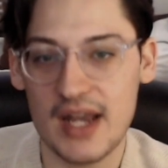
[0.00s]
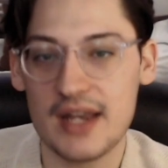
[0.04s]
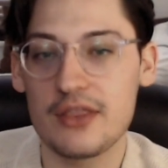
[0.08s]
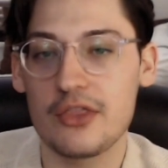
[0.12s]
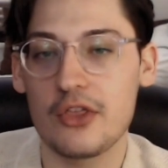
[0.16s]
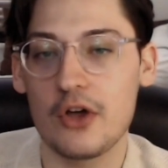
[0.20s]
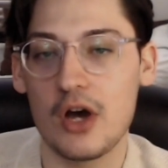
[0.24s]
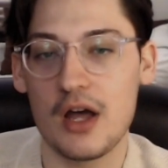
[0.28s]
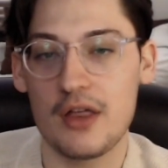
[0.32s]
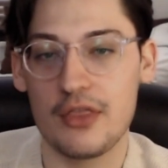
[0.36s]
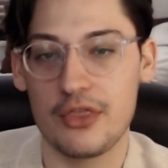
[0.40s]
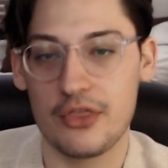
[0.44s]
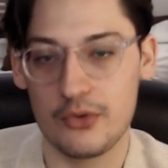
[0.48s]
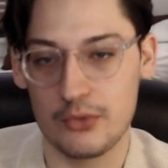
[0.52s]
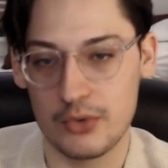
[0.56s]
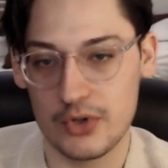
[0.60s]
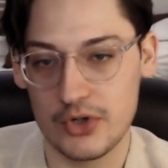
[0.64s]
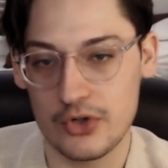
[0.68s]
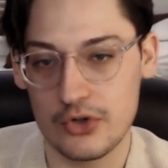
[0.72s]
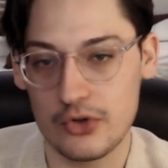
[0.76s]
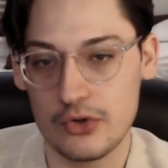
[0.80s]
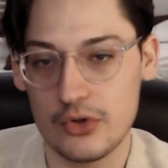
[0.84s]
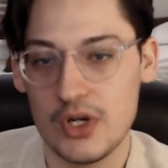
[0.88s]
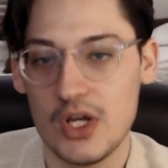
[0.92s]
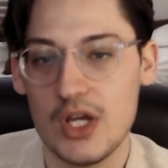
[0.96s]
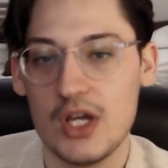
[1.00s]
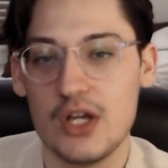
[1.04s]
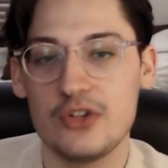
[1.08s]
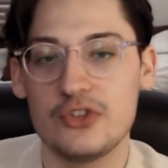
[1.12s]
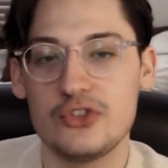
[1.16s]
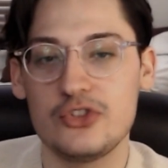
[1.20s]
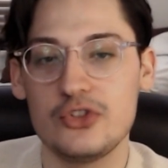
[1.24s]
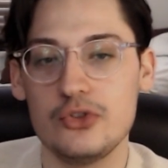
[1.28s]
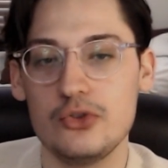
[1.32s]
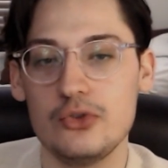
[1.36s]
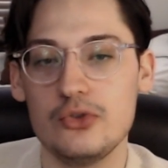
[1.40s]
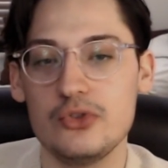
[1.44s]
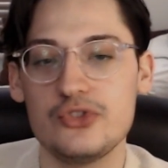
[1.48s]
and thought through
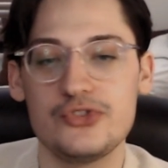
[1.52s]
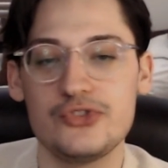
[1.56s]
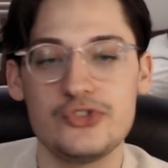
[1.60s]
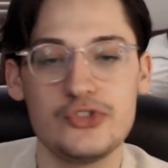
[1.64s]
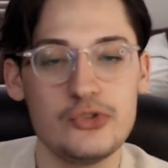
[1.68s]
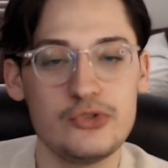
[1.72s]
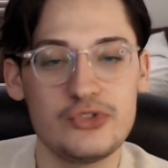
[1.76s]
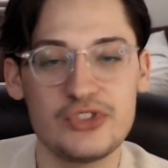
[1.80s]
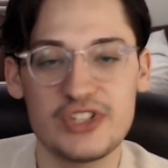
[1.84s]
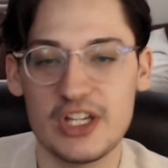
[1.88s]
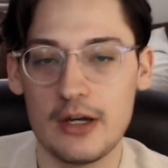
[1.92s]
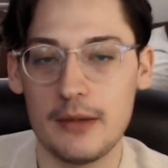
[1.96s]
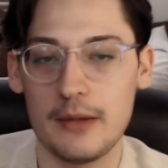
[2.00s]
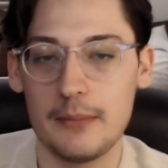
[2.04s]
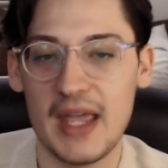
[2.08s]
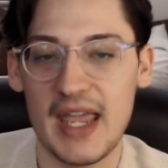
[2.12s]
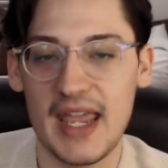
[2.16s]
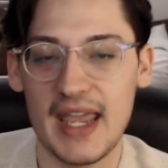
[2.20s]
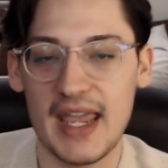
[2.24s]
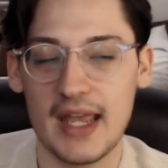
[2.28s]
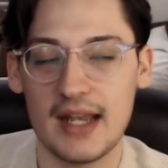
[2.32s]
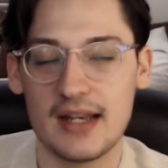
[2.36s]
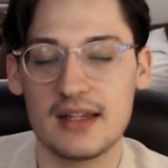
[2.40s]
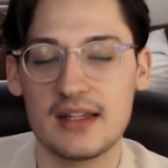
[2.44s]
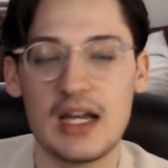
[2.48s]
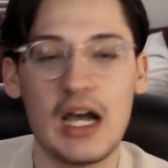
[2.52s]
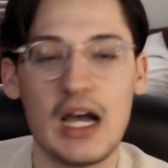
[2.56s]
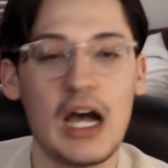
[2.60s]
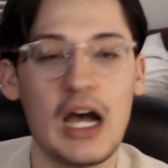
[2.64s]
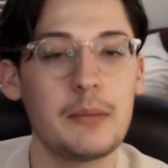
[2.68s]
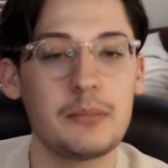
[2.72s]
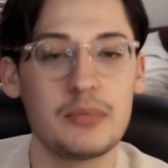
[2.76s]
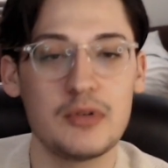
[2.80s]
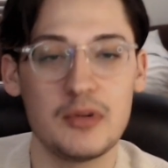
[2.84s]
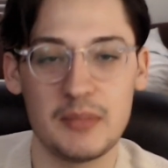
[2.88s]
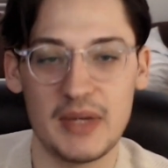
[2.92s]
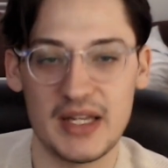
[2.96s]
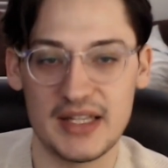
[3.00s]
to suit them and
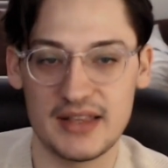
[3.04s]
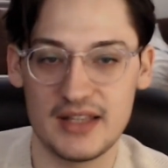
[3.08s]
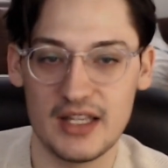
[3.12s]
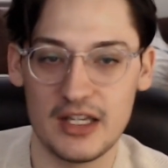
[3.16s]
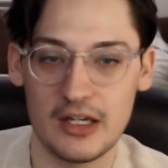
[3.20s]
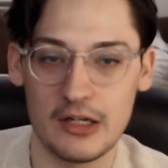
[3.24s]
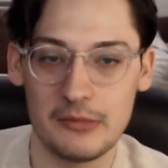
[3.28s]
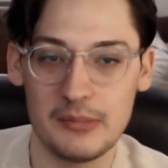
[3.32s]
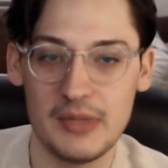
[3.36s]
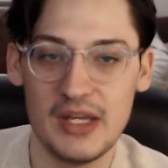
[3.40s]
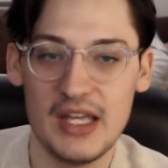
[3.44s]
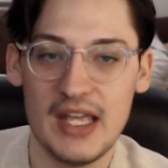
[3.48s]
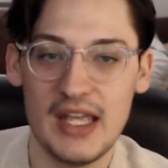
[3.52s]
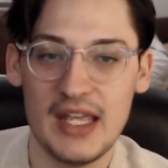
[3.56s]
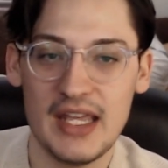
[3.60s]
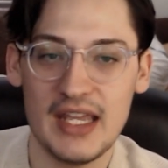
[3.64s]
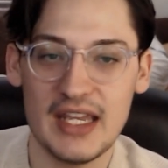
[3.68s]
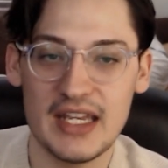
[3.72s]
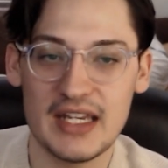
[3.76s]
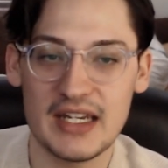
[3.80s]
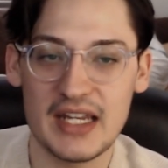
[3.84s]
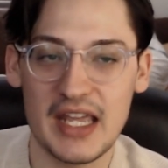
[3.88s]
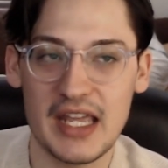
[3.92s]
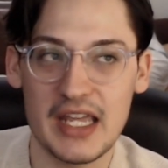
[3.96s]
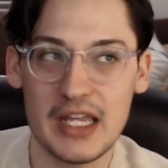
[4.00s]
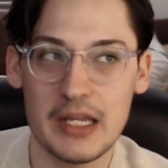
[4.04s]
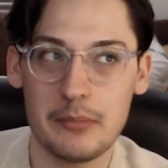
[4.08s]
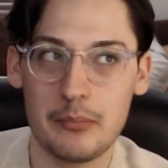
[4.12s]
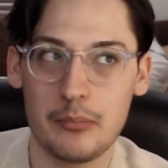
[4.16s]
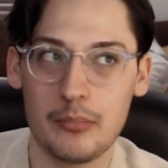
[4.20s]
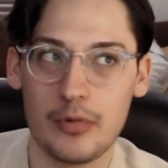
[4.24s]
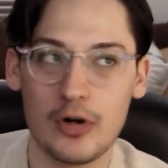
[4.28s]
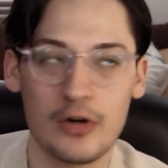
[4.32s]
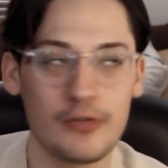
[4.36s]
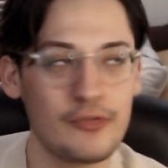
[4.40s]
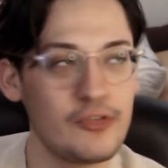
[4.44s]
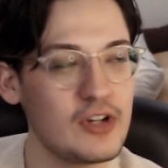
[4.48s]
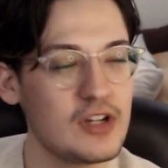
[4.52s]
complement them in a
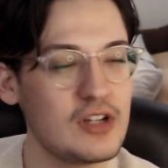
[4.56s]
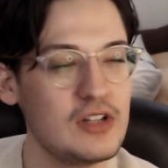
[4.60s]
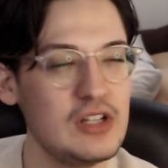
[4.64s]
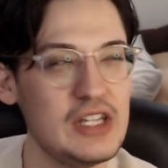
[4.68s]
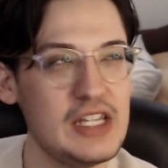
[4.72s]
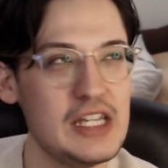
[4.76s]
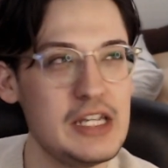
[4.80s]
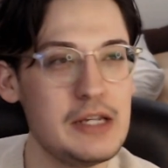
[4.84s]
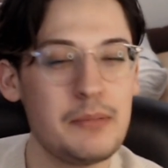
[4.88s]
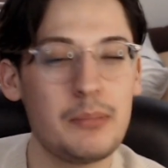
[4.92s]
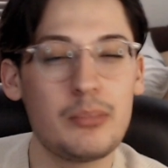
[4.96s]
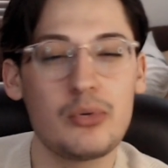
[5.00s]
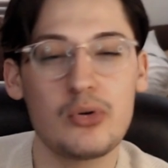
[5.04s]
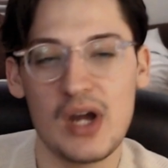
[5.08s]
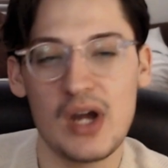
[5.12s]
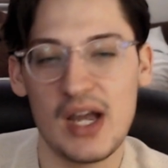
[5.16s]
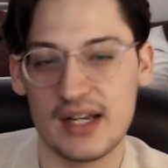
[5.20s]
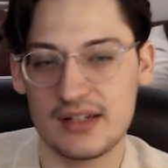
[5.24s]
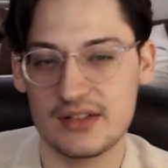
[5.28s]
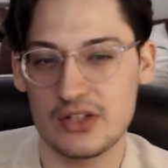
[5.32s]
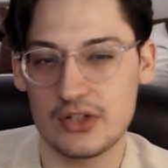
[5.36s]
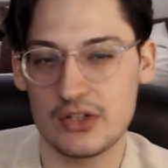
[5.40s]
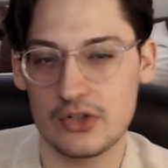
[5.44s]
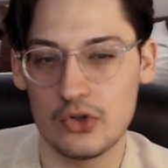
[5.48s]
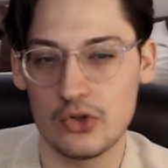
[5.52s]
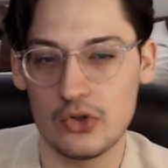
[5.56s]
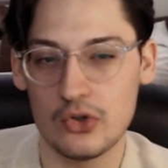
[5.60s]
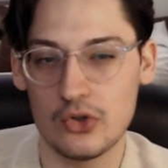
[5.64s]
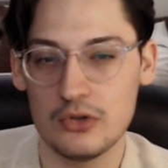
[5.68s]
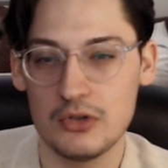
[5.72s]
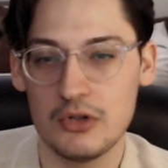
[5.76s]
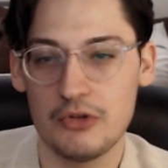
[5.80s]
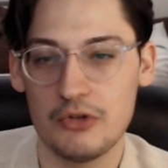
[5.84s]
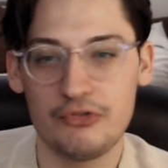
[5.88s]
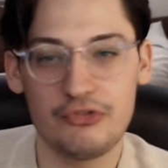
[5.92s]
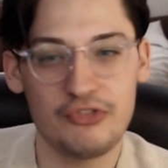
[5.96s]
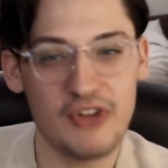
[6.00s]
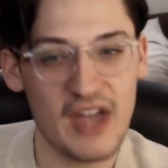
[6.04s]
perfectly
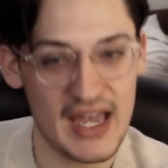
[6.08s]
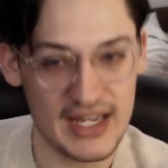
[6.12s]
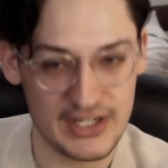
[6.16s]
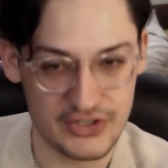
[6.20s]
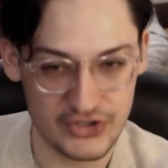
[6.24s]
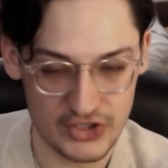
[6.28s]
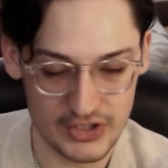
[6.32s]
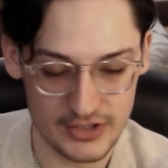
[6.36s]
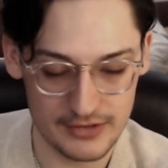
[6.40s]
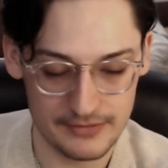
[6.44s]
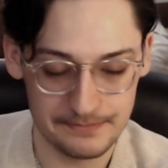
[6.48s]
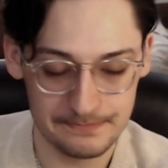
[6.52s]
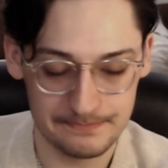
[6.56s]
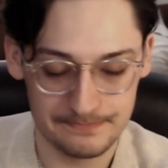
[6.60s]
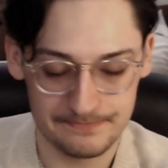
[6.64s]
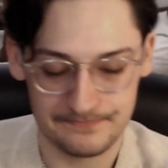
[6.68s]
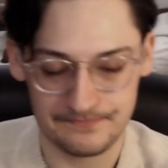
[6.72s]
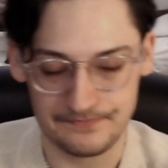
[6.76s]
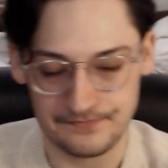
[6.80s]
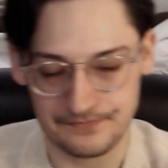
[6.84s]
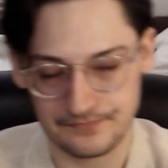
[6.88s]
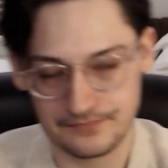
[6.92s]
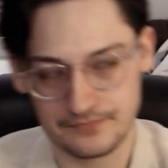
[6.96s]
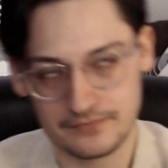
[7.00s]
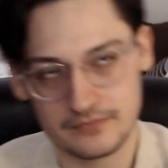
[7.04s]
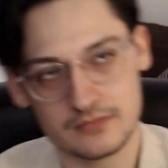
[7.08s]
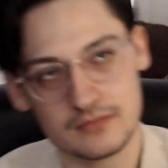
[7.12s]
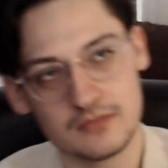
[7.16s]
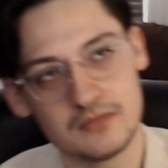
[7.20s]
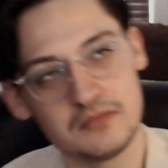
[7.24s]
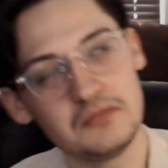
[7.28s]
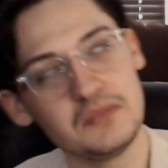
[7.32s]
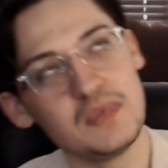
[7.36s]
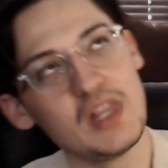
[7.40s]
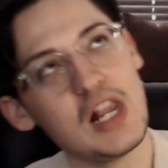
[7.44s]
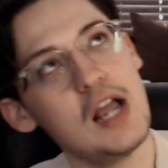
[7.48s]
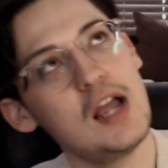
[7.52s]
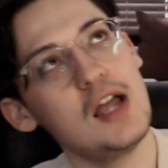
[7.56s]
practical fashion.
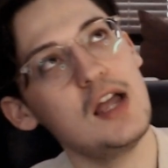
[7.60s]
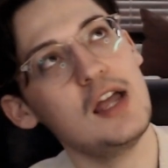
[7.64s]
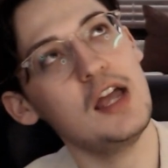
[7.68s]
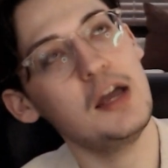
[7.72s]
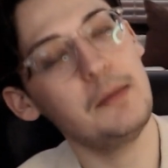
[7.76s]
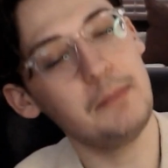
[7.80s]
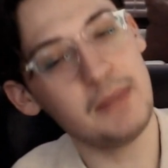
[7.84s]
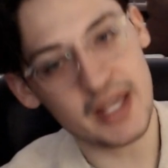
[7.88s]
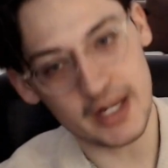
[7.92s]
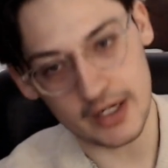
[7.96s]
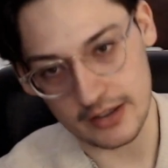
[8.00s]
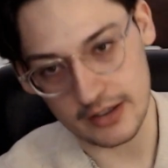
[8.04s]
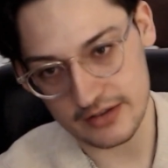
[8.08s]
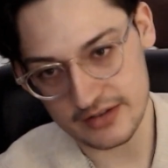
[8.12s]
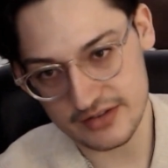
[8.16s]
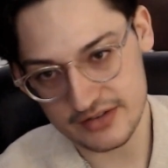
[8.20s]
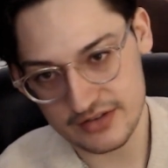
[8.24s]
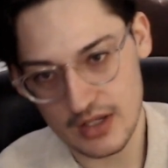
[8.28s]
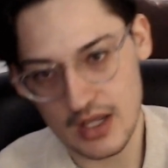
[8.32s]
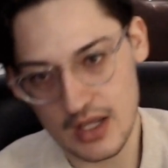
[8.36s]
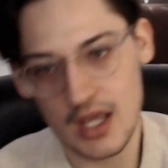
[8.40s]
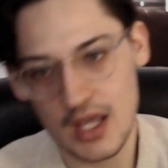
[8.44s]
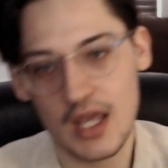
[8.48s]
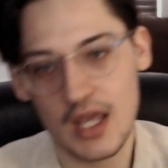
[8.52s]
Emitters.